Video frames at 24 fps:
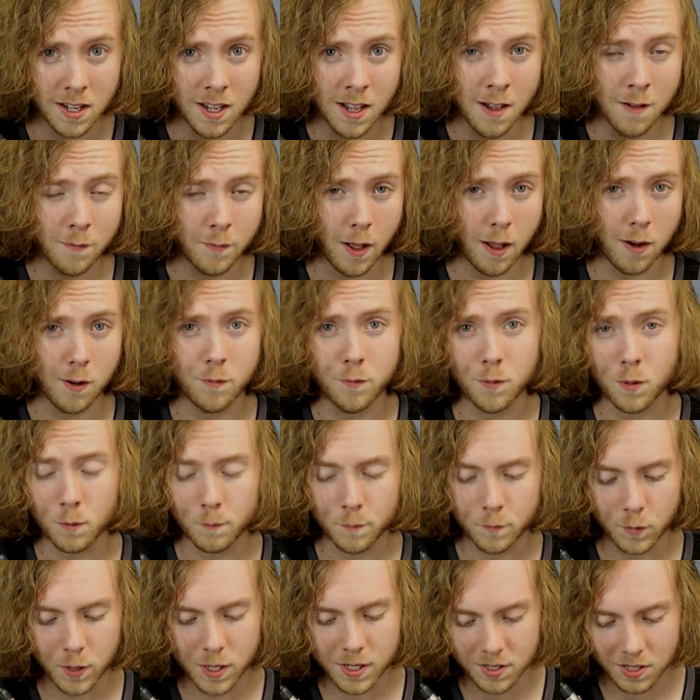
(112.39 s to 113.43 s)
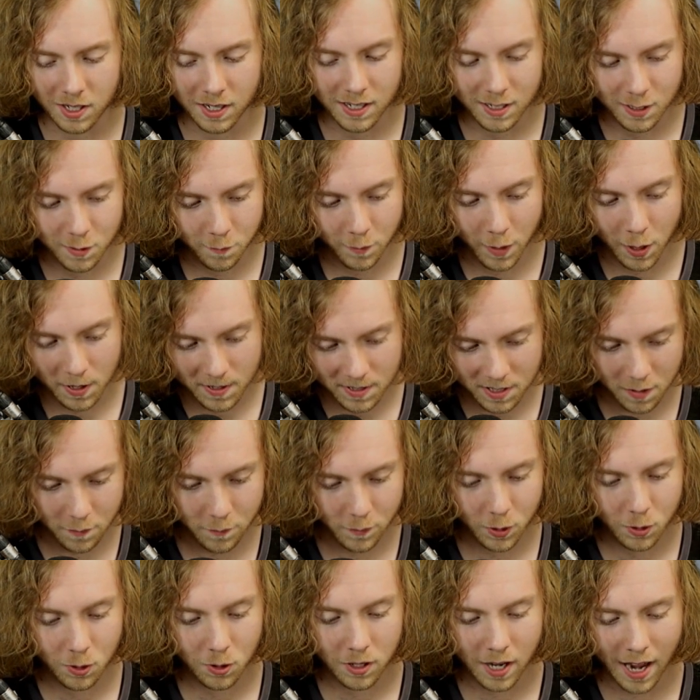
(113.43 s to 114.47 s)
Final form Frieza is very
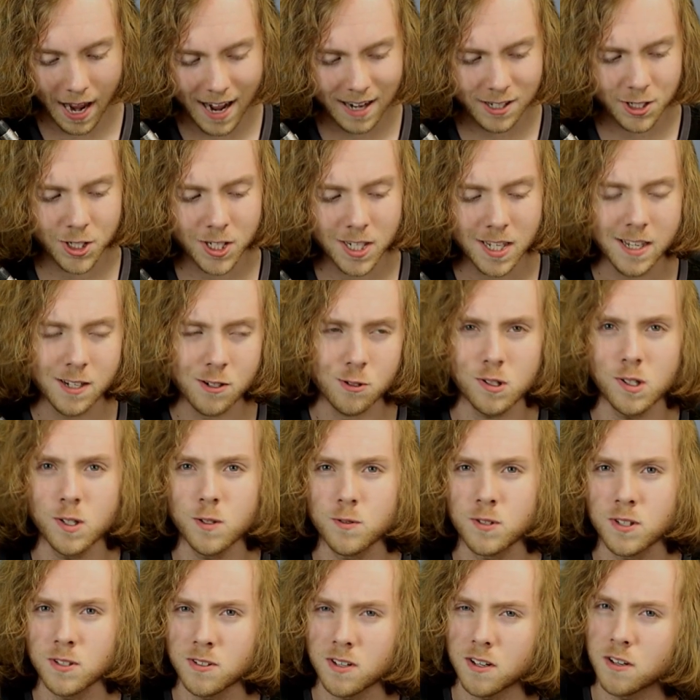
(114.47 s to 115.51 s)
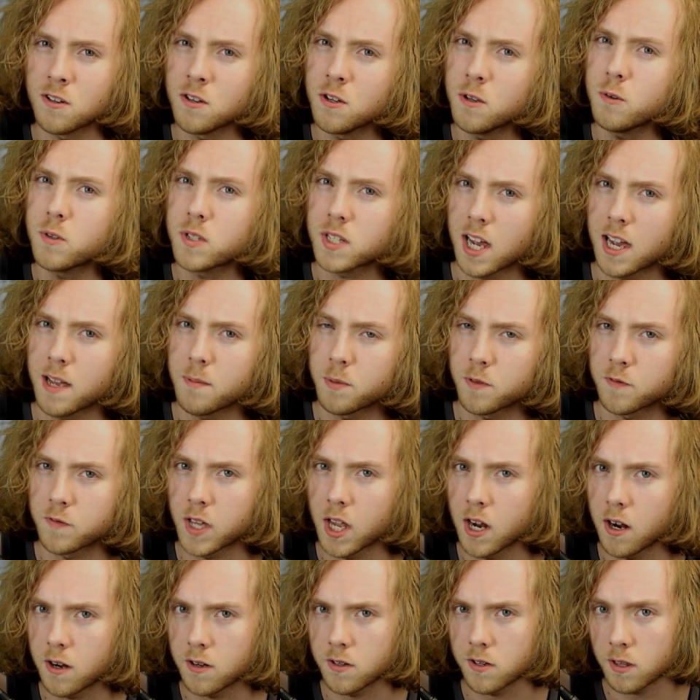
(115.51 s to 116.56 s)
difficult, actually introduces a new type of
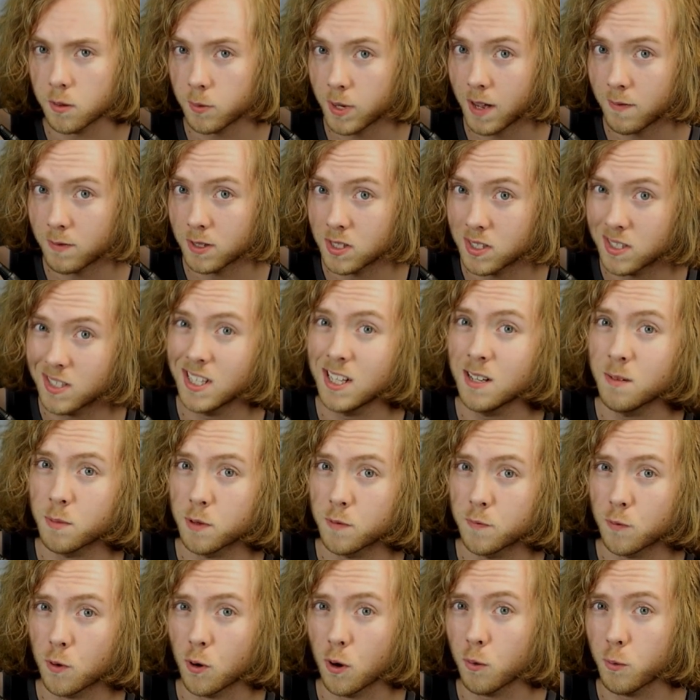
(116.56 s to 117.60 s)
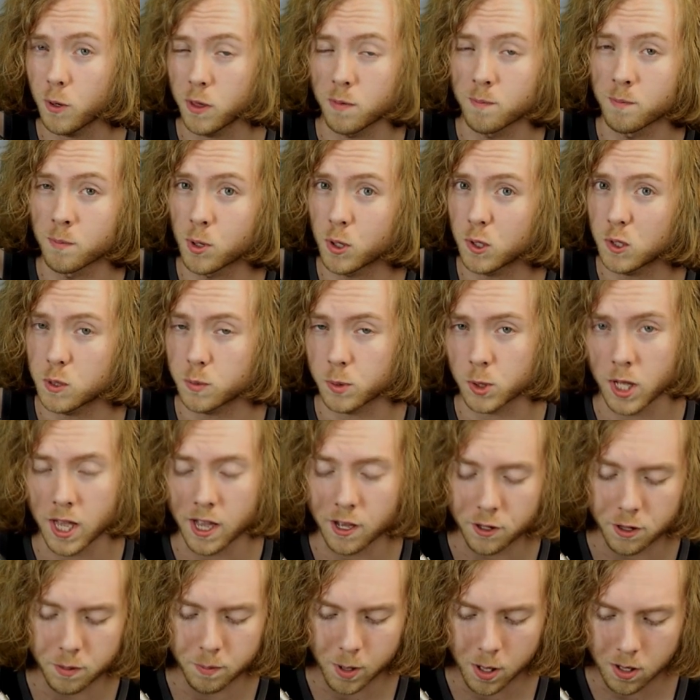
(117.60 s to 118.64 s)
character that we haven't seen before with multiple
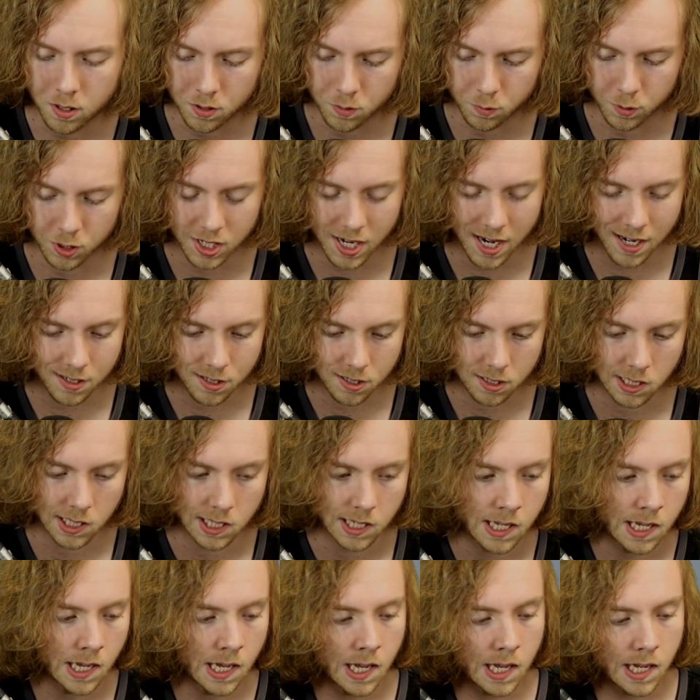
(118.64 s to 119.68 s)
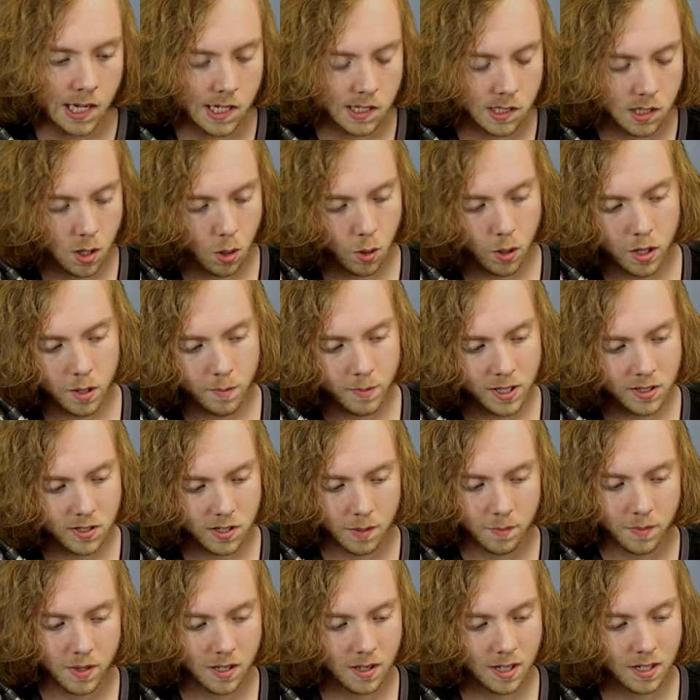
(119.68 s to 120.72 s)
health bars, which actually is going to be
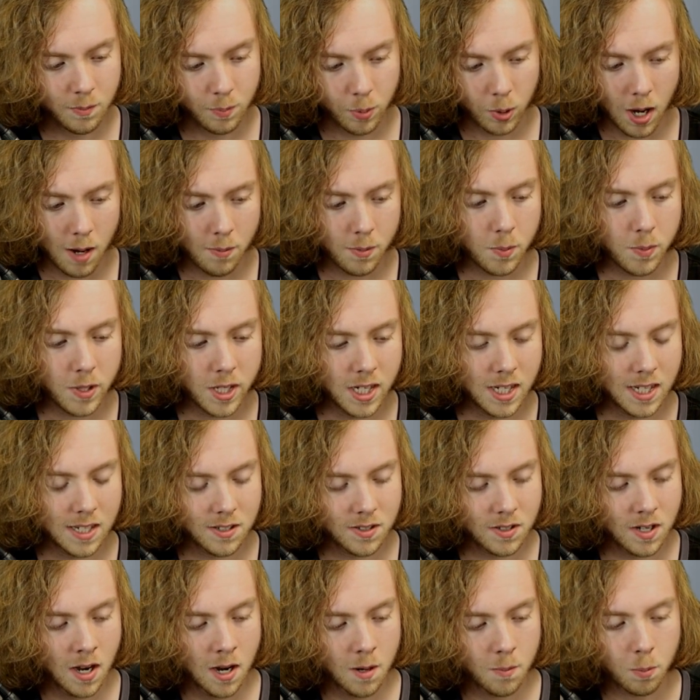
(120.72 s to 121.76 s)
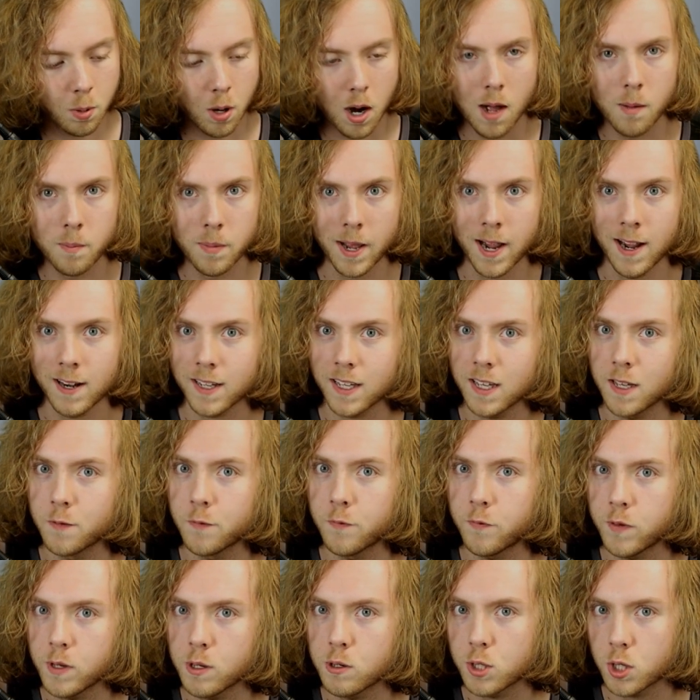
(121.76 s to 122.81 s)
something that probably gets brought back in
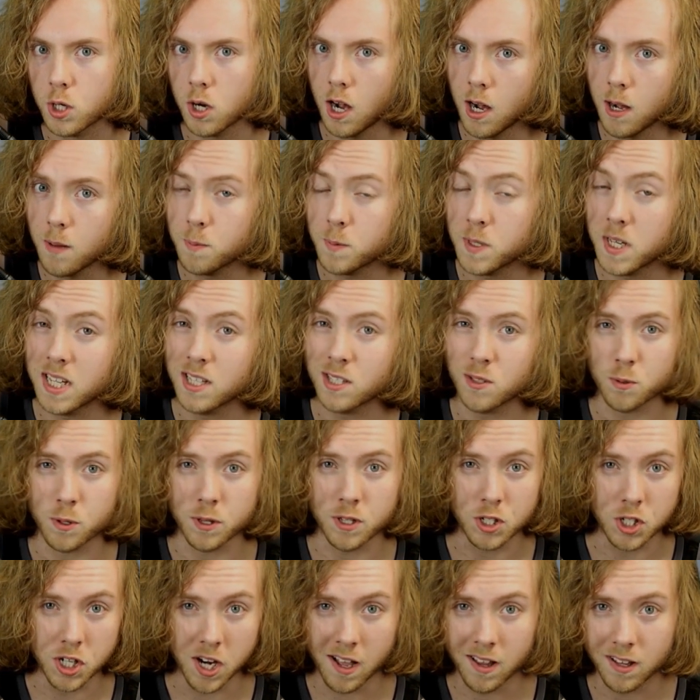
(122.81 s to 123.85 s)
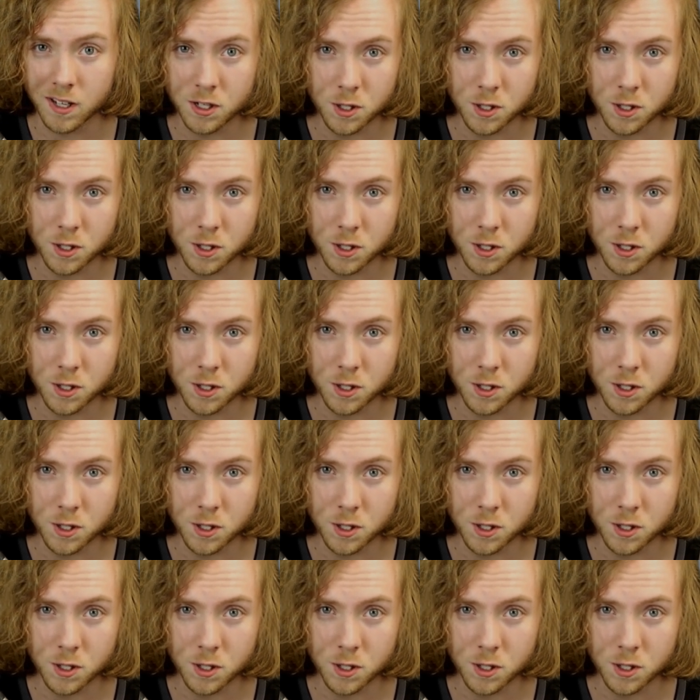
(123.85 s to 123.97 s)
future updates with challenge